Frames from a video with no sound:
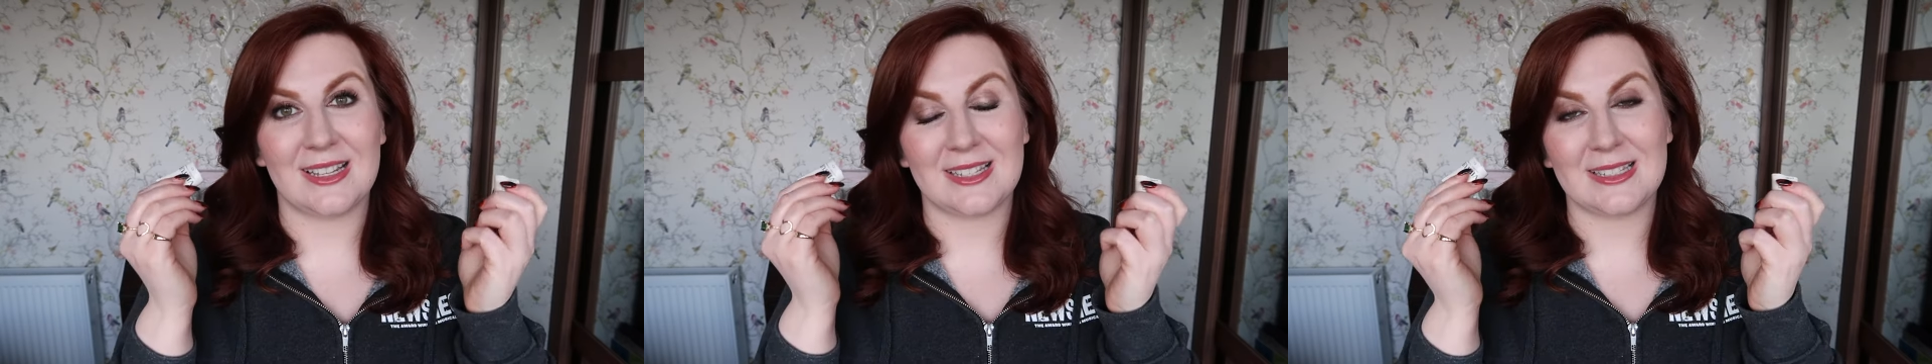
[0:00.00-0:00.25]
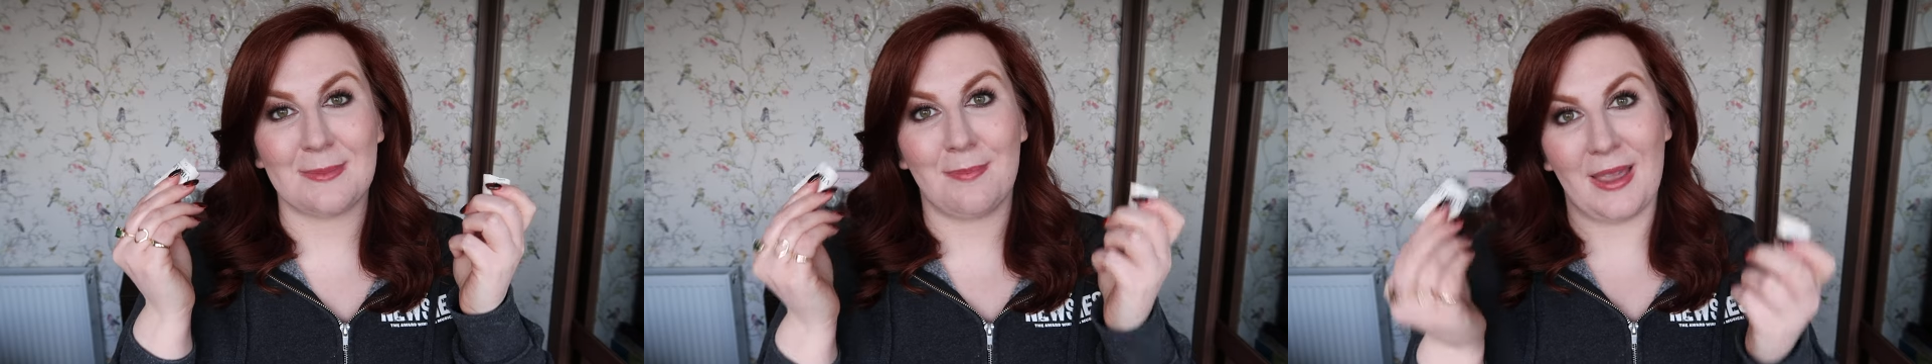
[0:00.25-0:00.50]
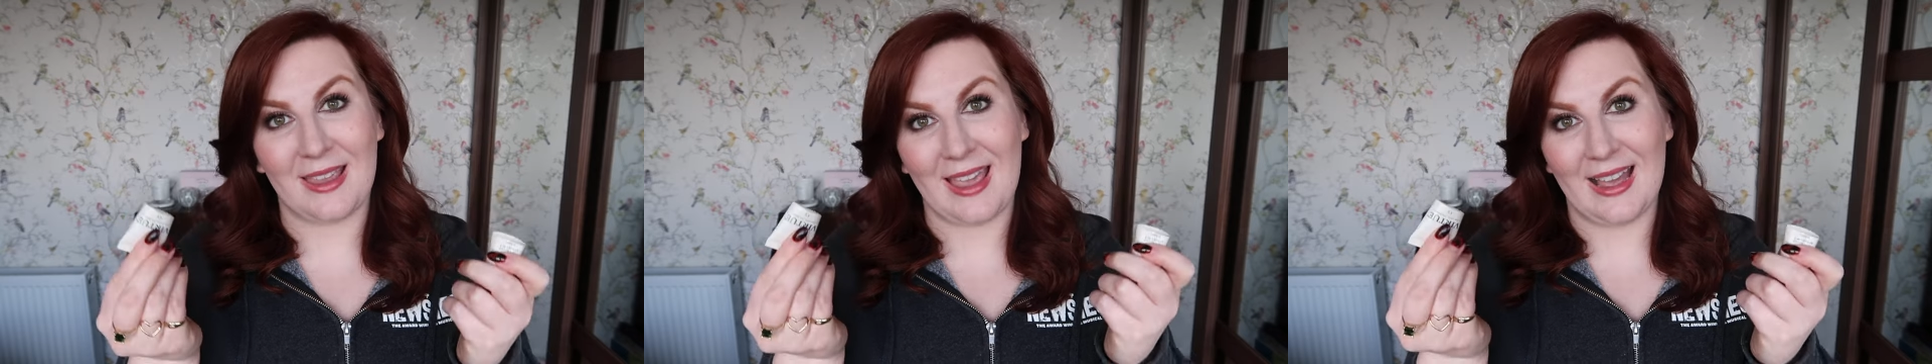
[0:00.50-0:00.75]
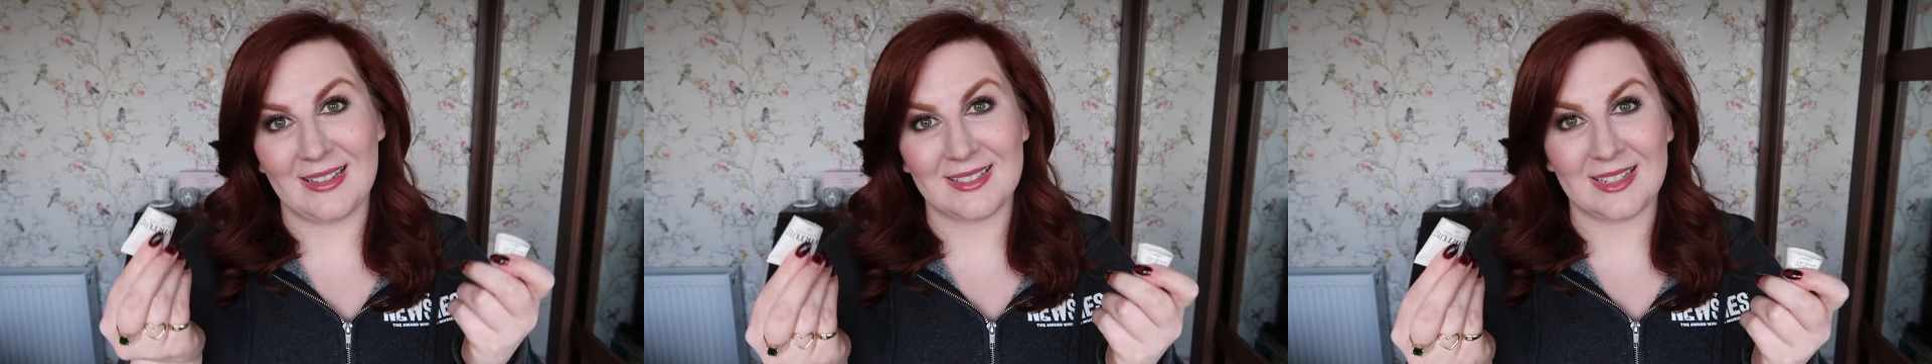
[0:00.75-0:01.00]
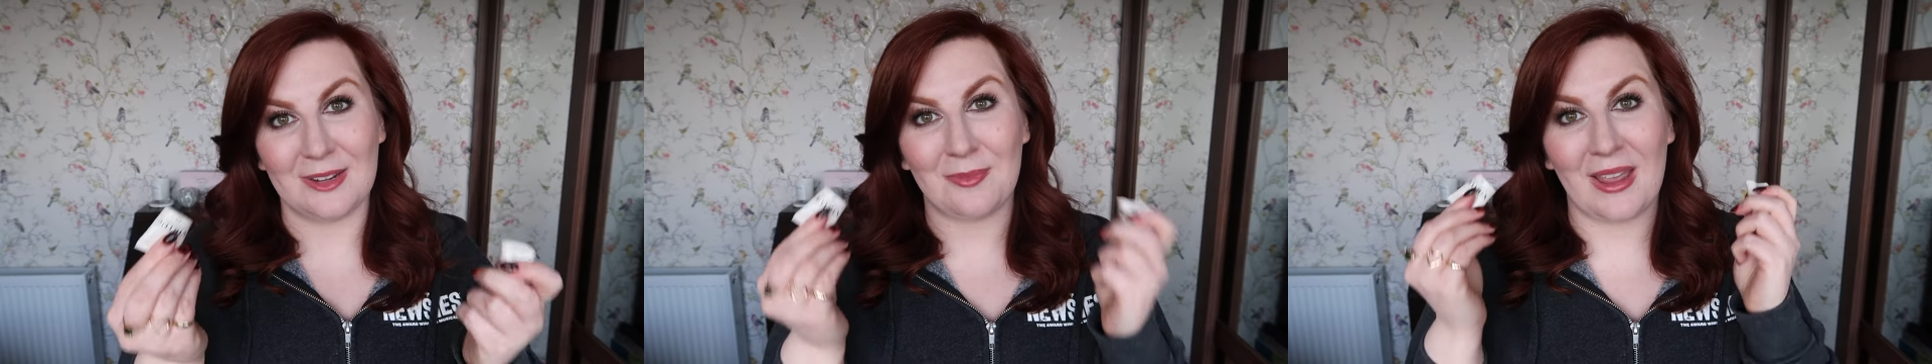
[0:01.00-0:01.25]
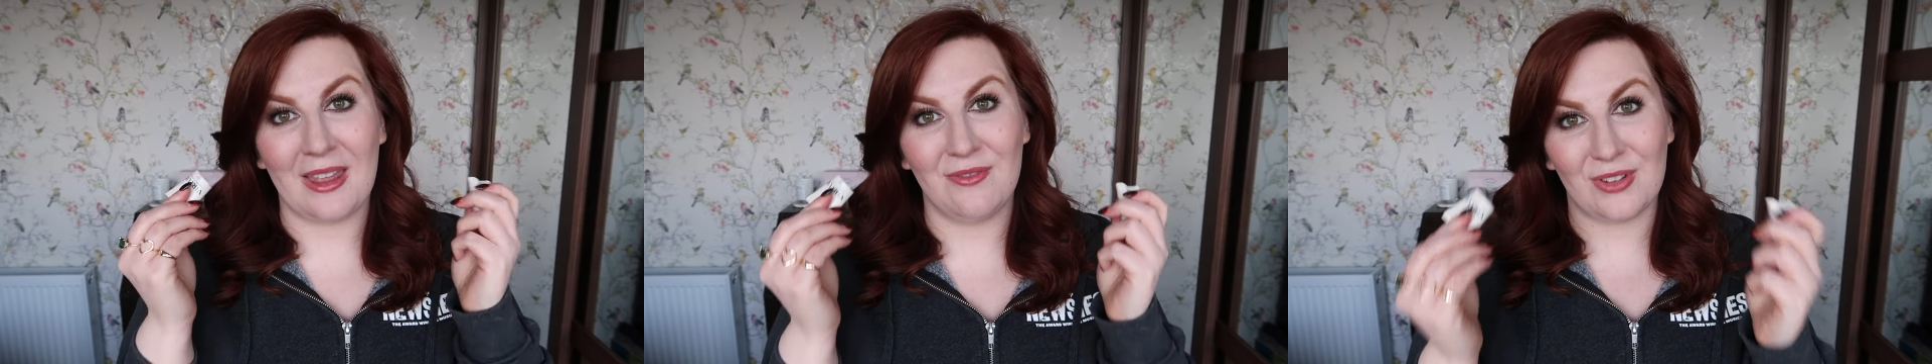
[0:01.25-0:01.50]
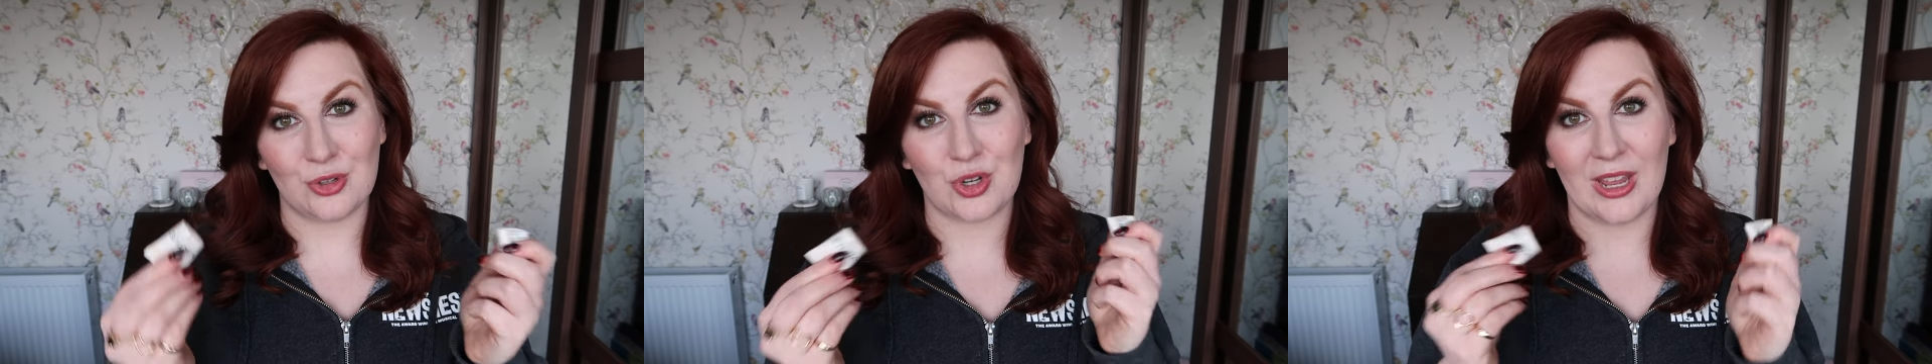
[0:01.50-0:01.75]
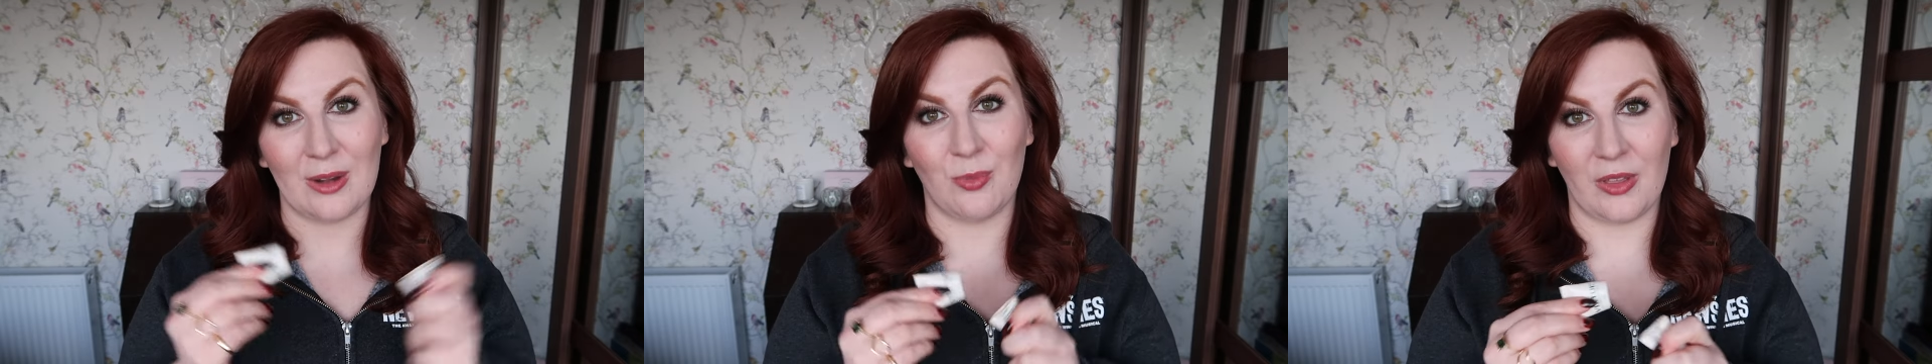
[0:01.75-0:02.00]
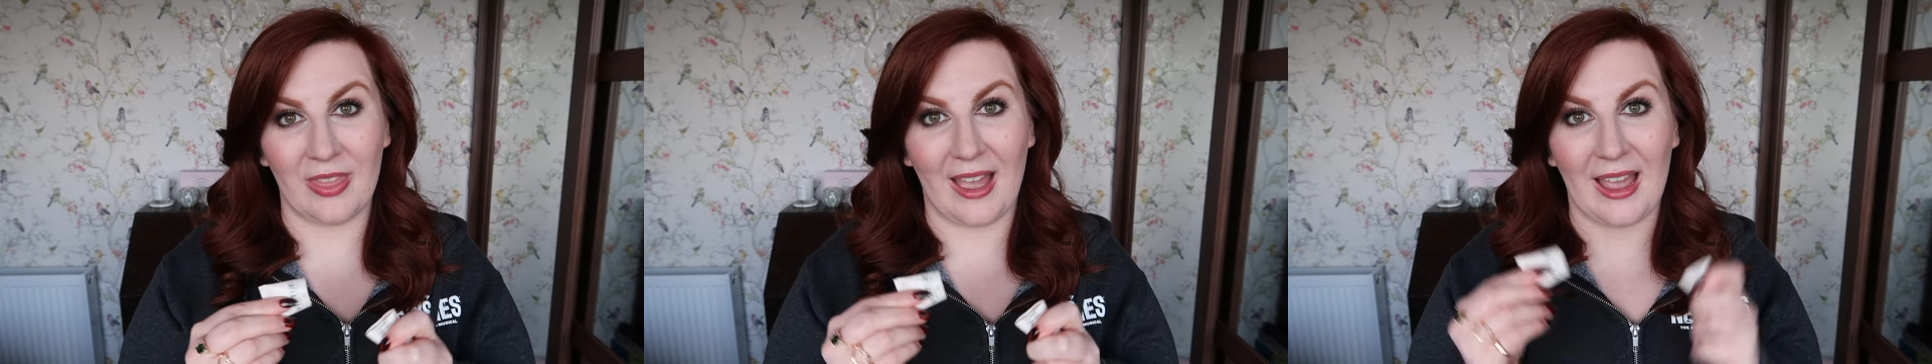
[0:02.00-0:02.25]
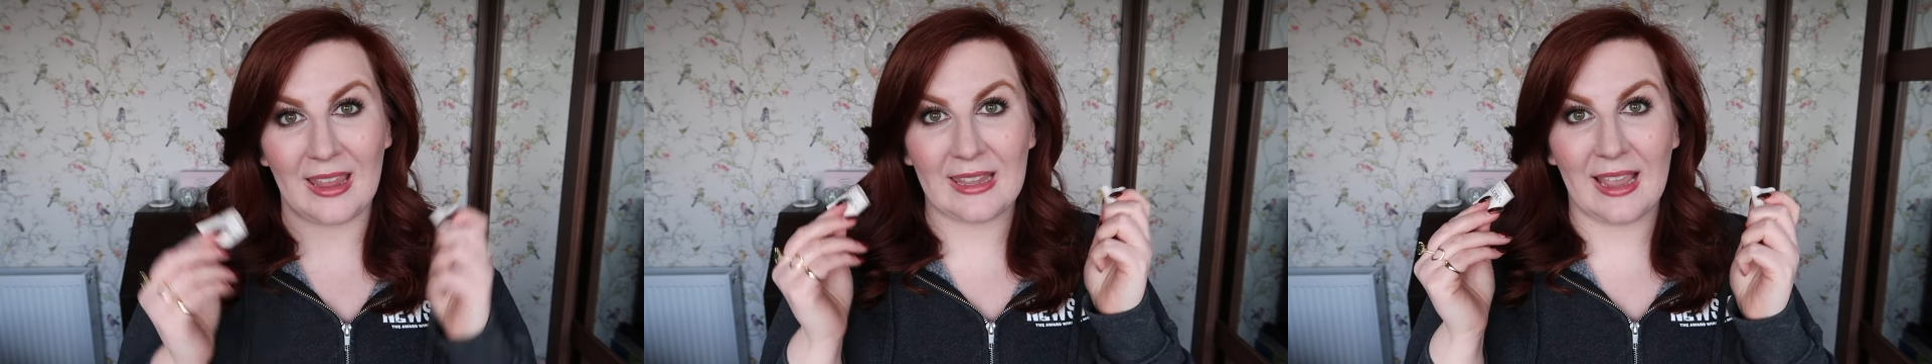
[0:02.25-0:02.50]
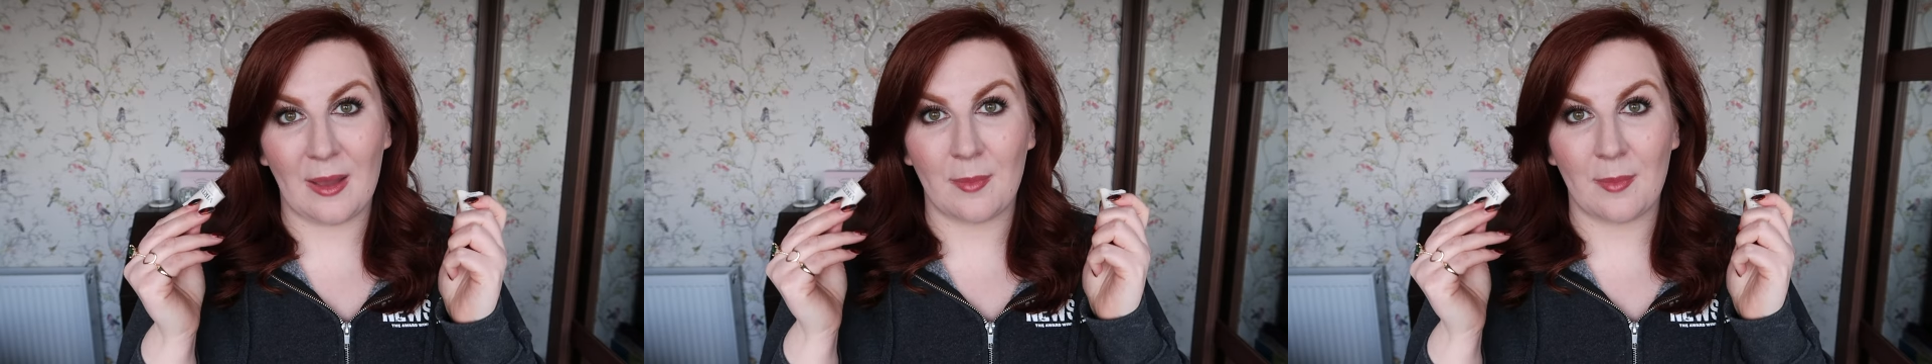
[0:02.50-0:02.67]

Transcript: This is a big category in my inventory and one that I